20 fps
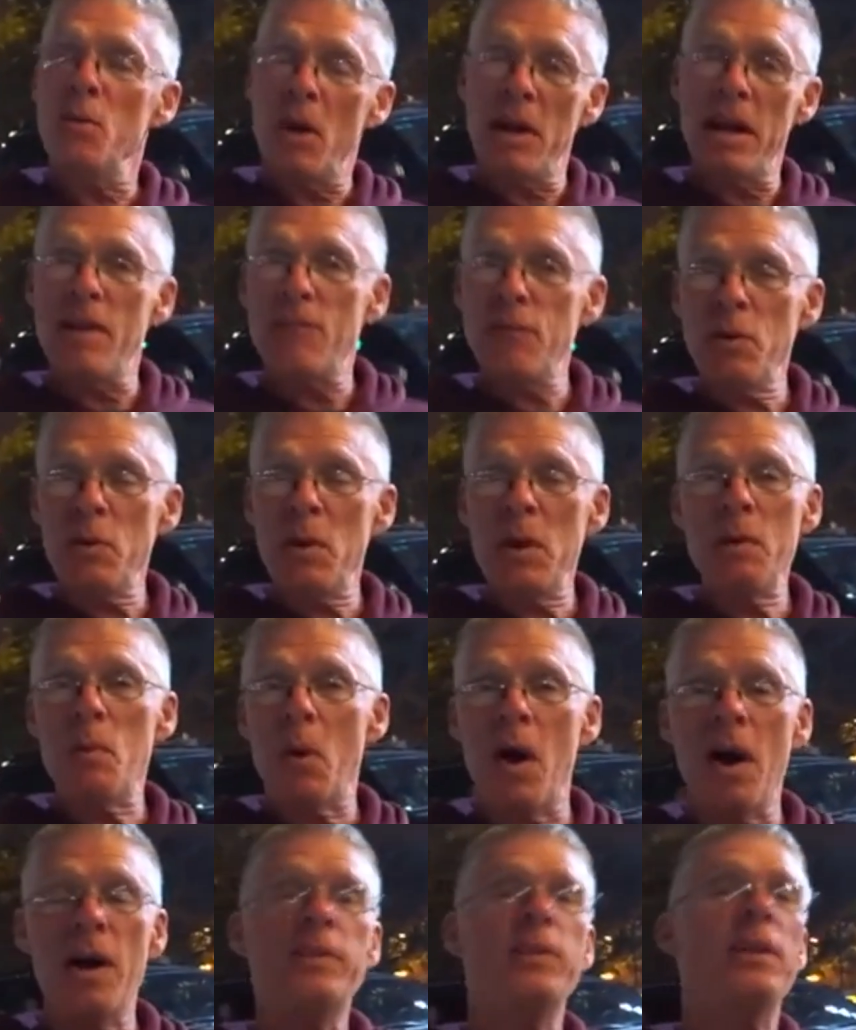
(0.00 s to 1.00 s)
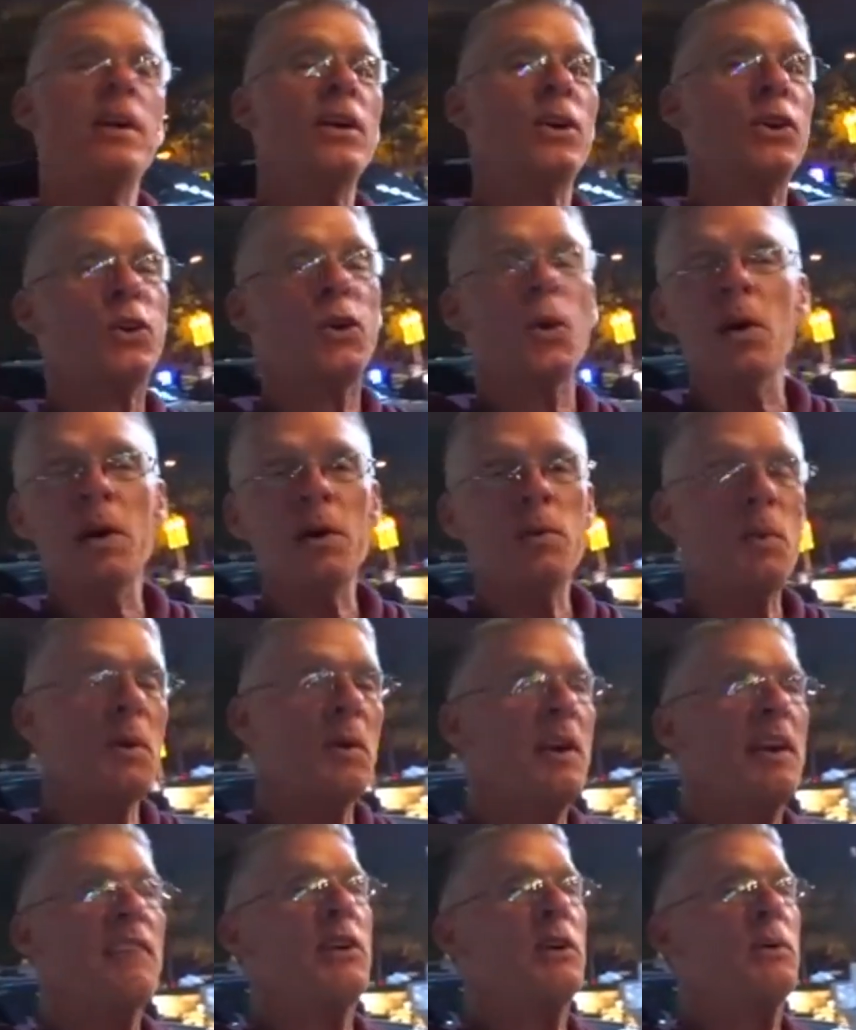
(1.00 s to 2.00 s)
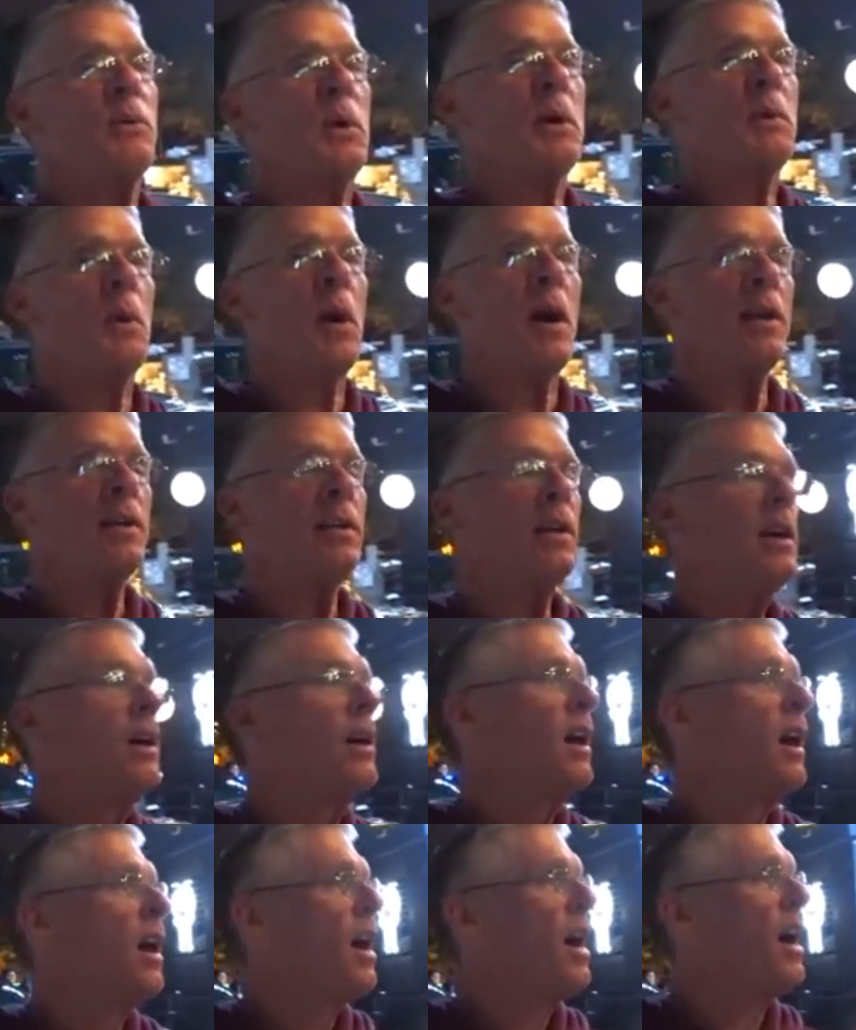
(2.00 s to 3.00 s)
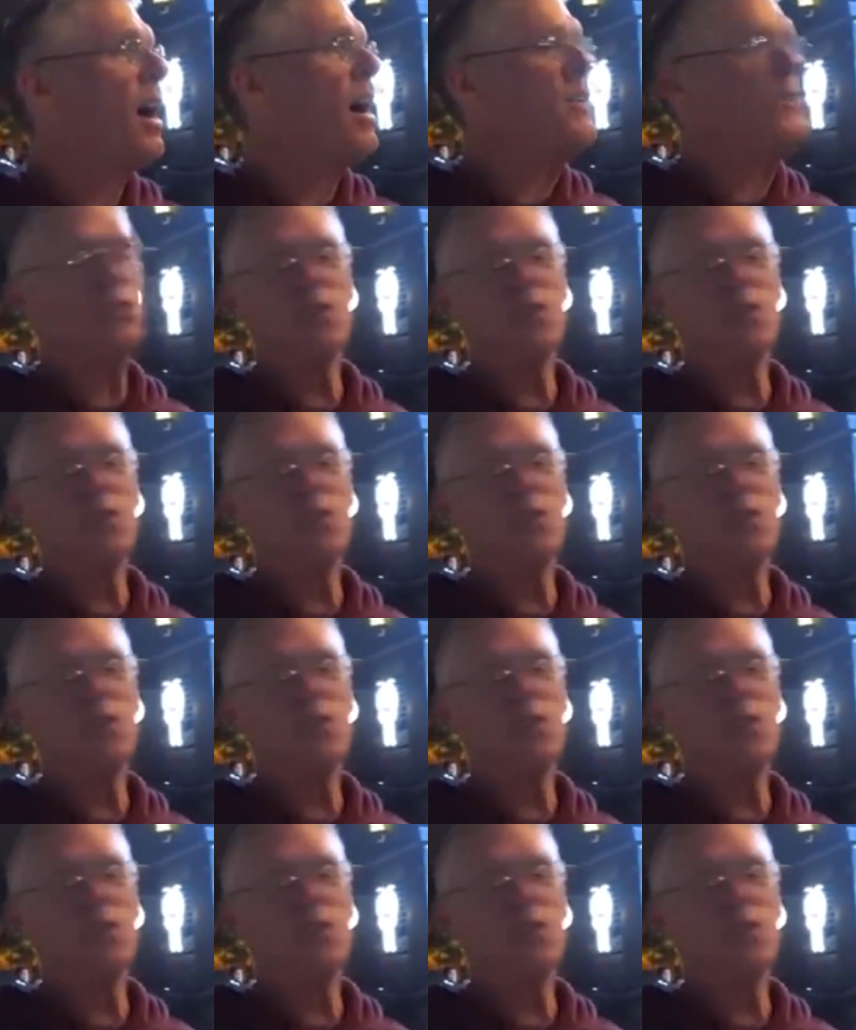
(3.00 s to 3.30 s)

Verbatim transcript: whatever we want, going wherever we want, uh,